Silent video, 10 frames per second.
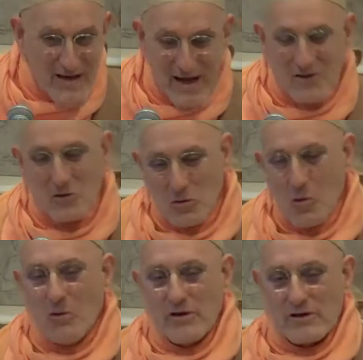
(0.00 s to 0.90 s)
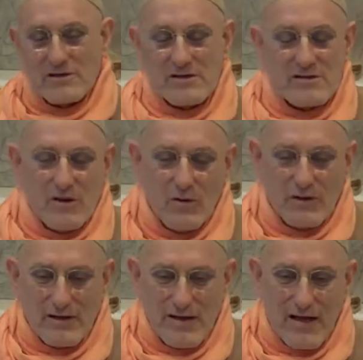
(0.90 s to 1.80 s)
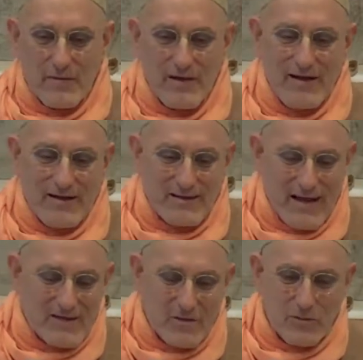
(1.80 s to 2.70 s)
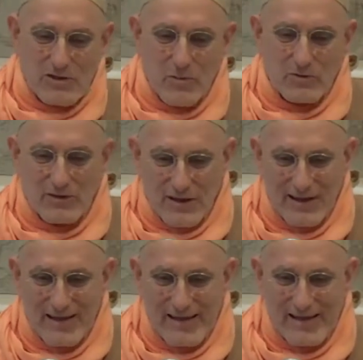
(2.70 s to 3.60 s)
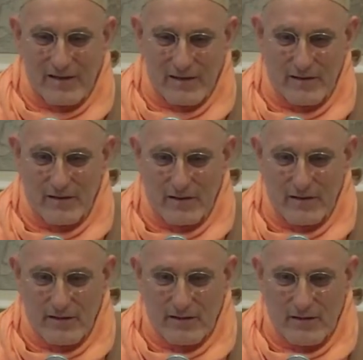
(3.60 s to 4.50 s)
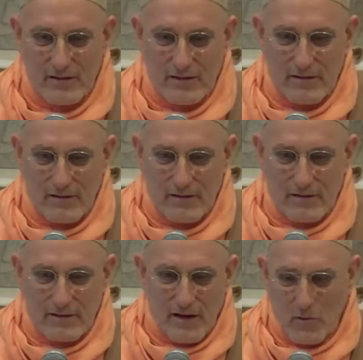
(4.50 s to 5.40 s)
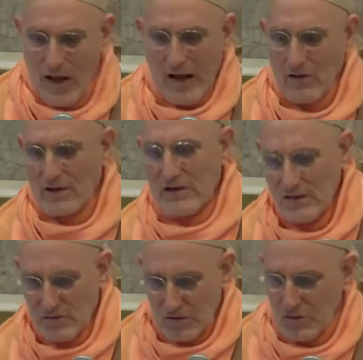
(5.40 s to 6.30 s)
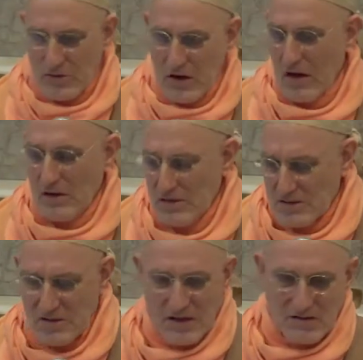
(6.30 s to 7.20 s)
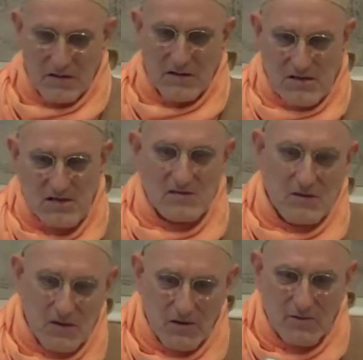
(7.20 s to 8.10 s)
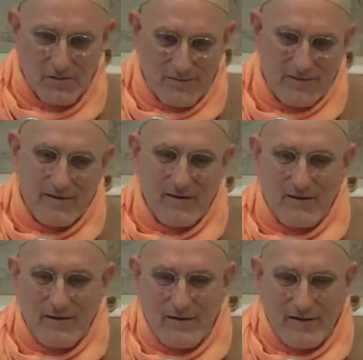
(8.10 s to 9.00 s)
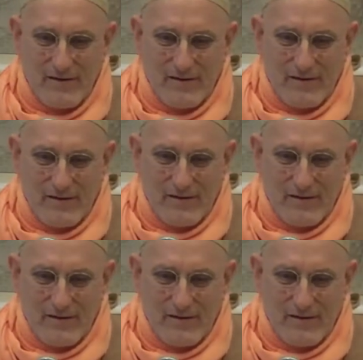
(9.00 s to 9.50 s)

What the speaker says: So how great and glorious is the holy name? That's what we're supposed to glean. Not, well, how could he do? You know, he's like this, he's, you know.